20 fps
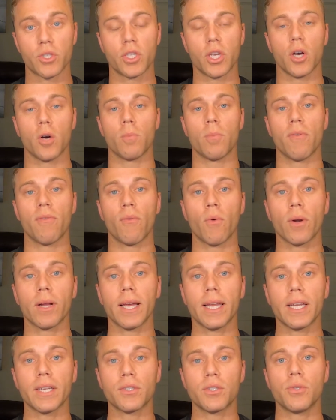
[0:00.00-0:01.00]
So before
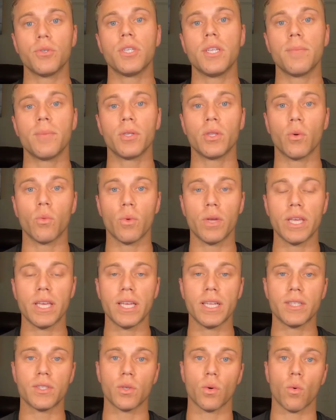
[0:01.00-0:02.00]
getting too deep in the
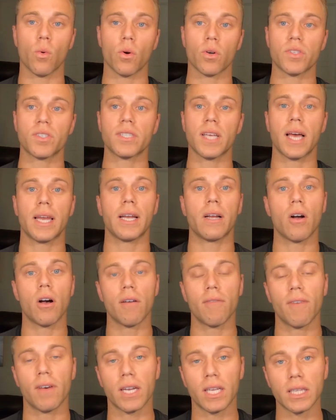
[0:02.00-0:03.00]
weeds or signing
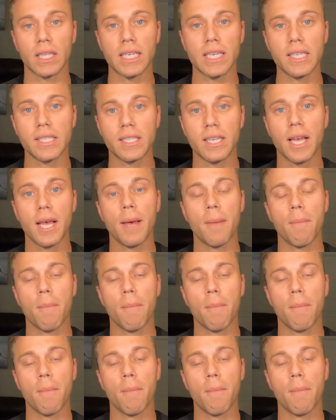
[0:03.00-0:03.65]
off on a lease,